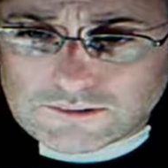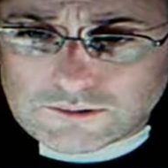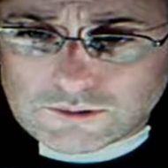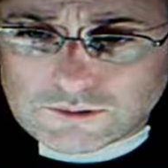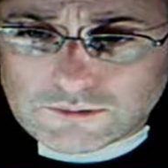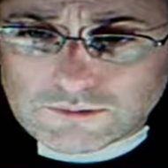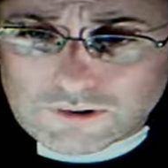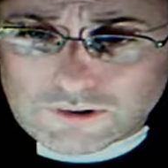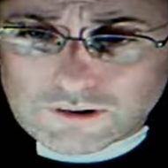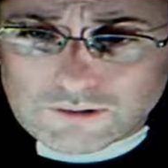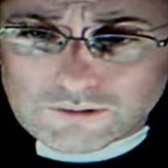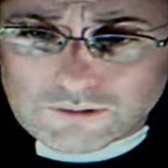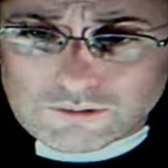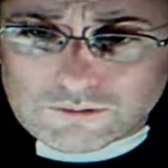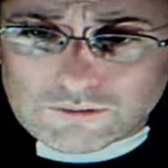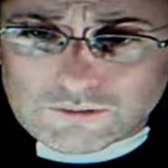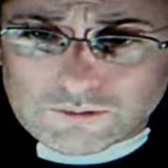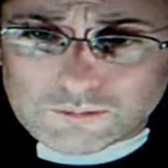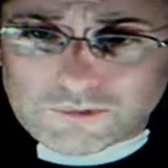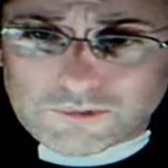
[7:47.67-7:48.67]
who
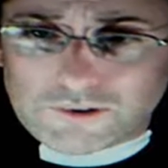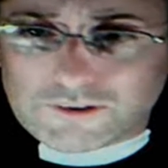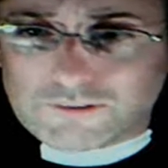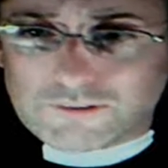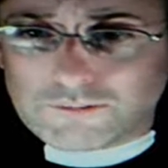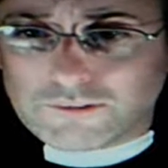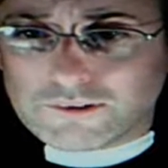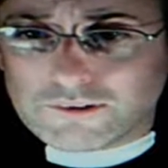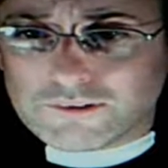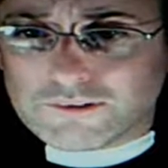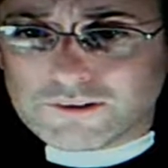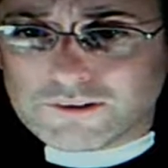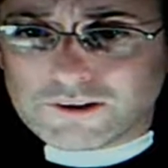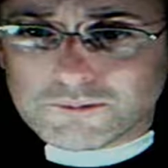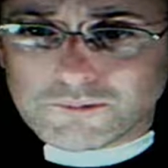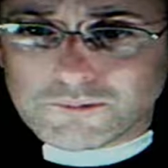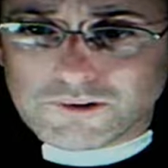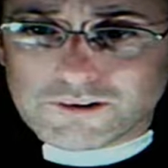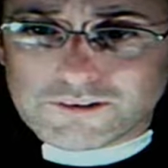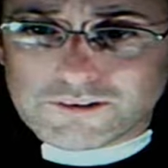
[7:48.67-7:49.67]
knows, one day
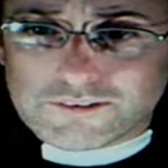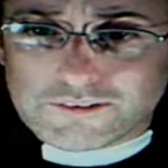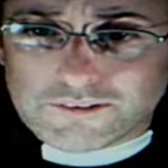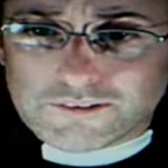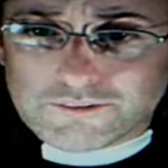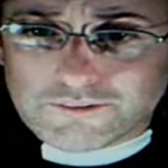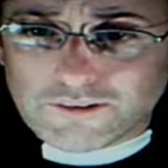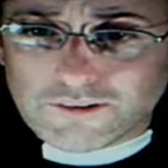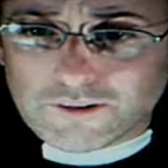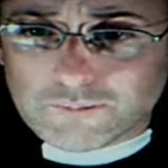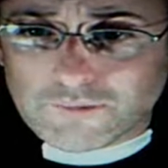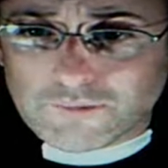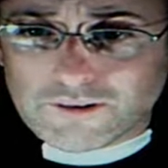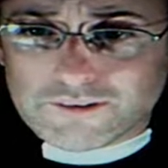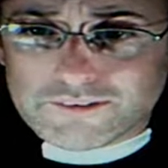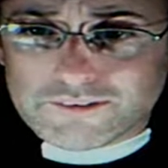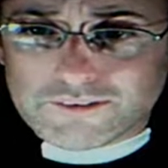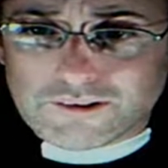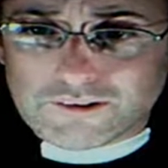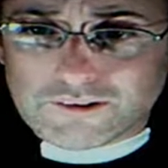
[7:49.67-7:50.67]
might find
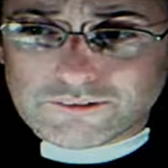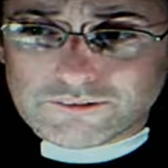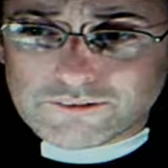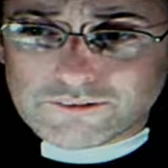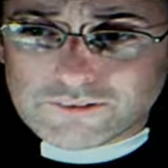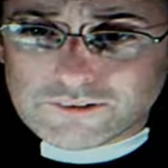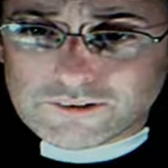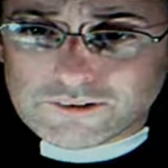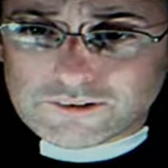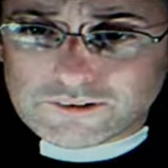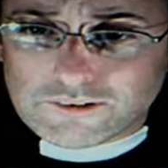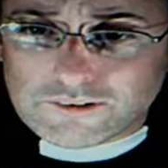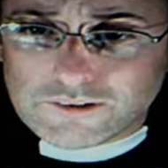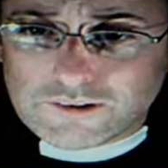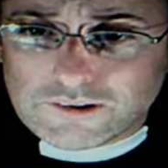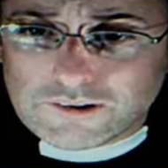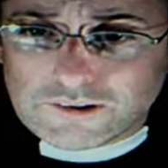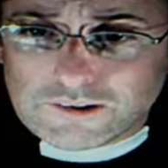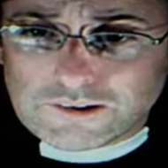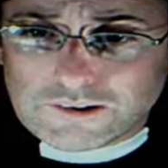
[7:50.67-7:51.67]
myself
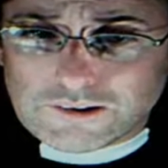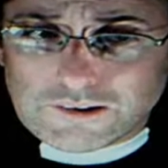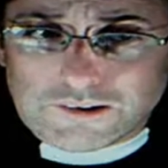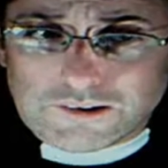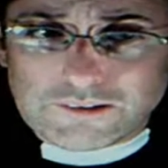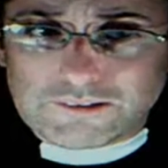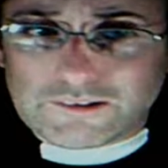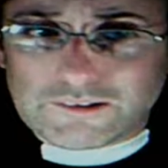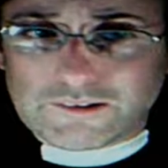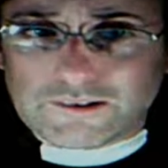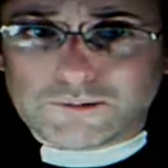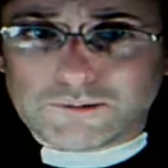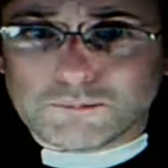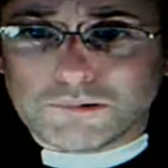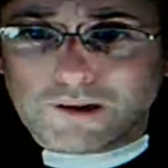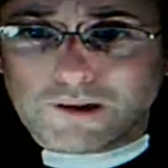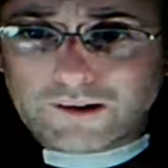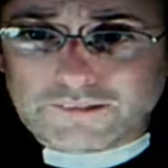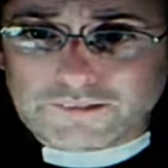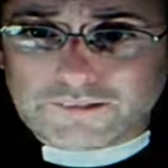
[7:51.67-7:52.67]
in the
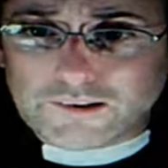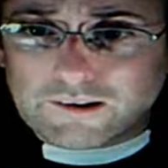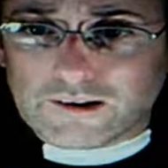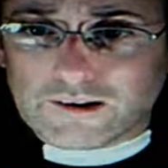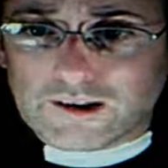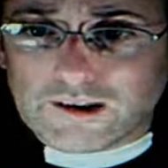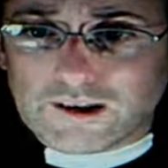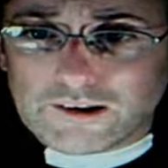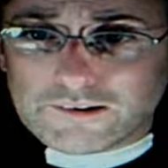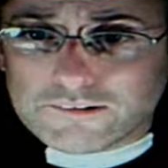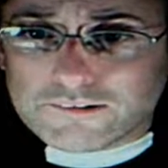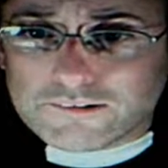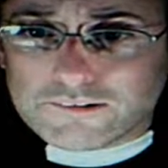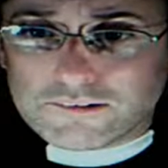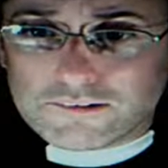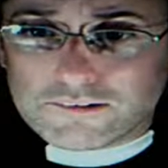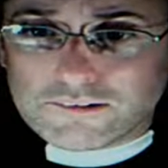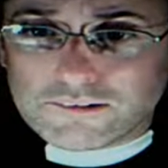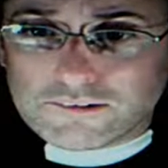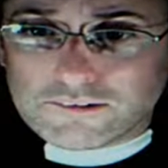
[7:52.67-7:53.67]
plexiglass
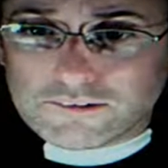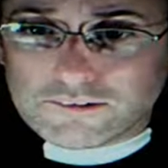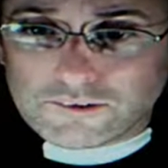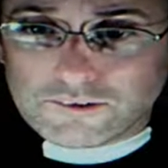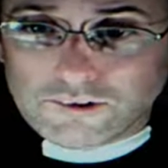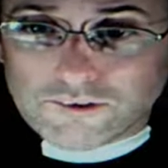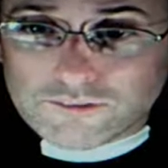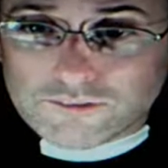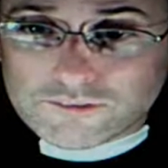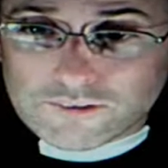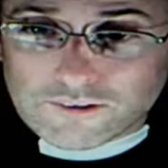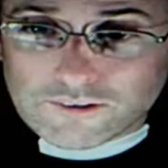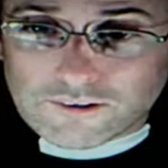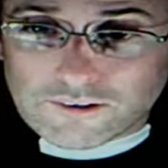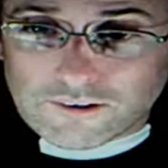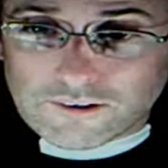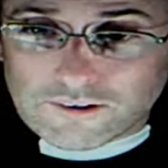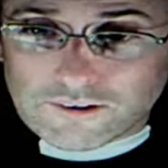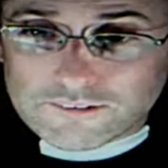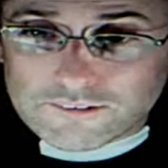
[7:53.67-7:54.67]
golf
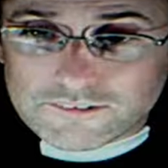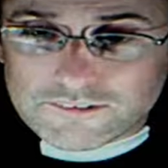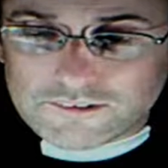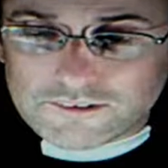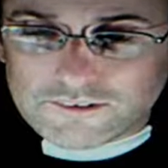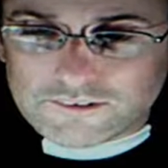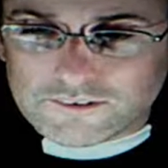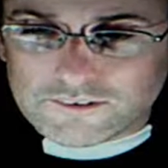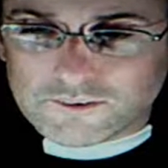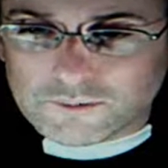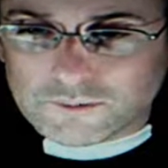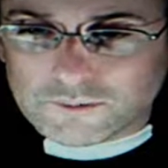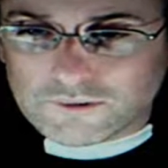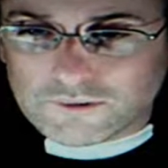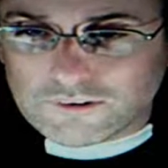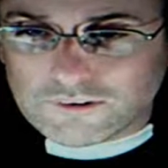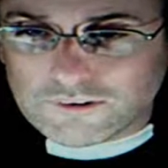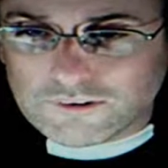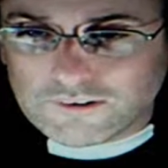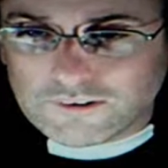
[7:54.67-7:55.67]
cart, as it
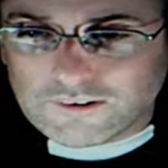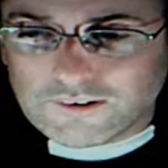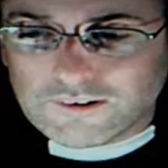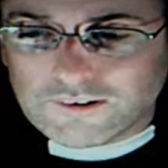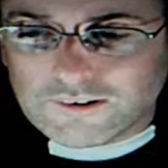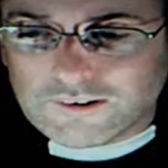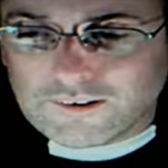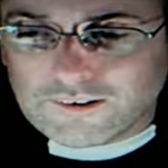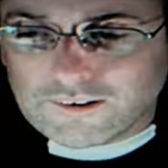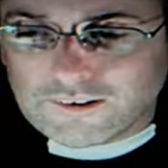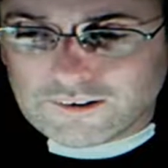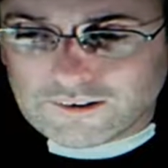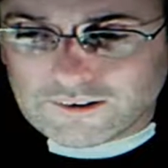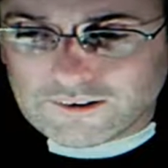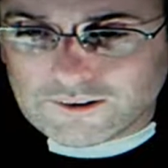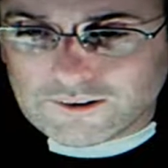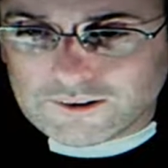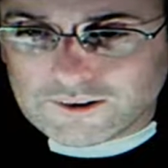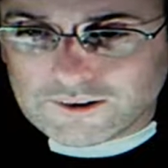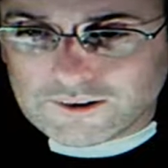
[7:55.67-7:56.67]
were,
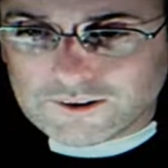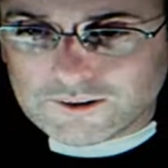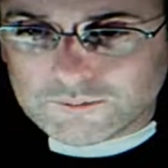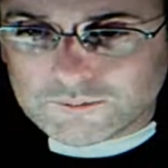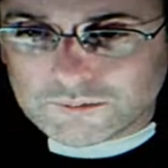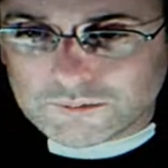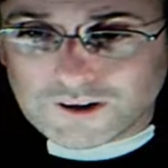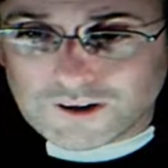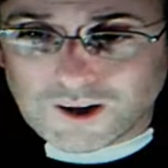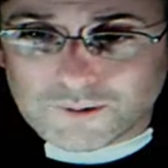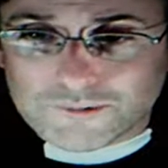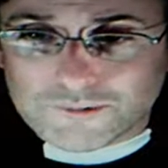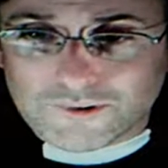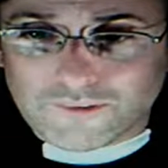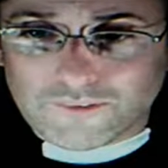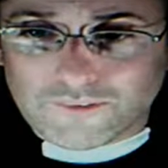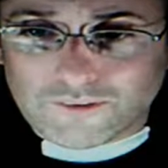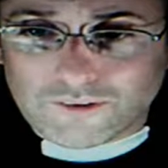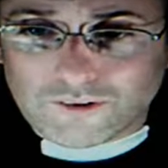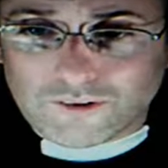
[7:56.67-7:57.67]
perhaps
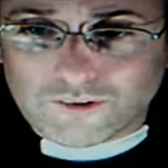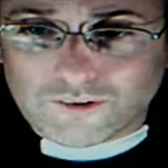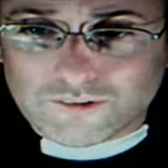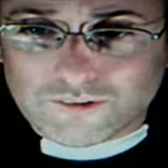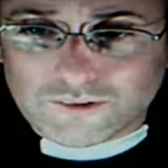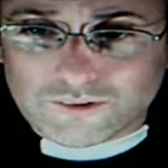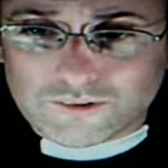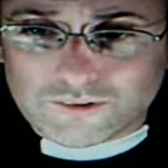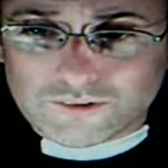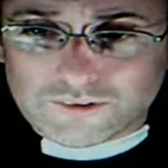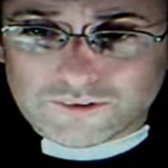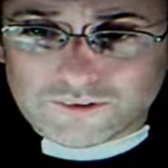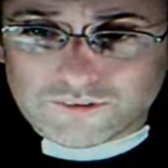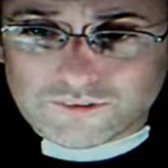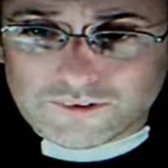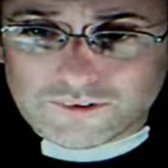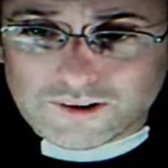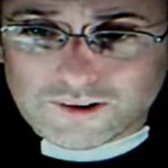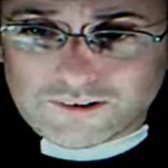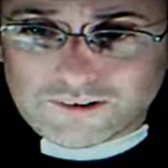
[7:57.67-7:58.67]
on the golf course of
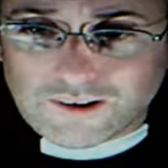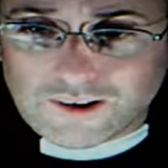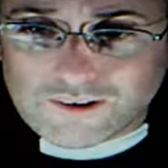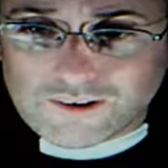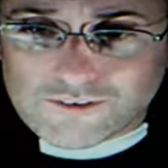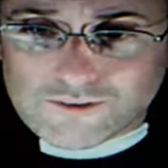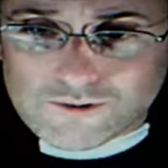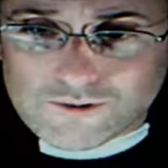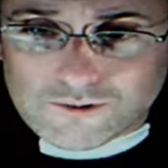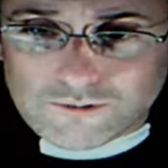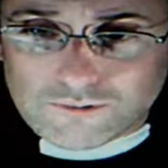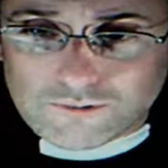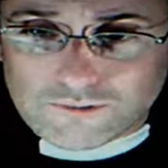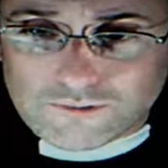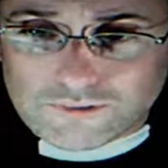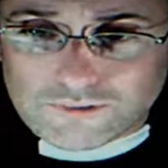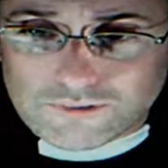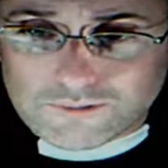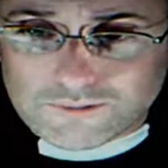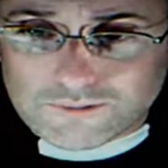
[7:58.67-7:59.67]
St.
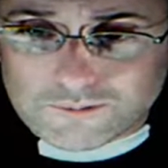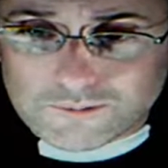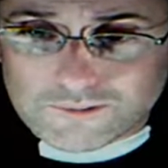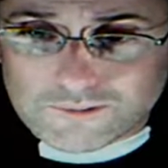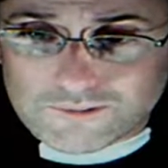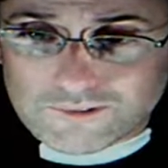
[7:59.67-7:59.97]
Andrews. It would be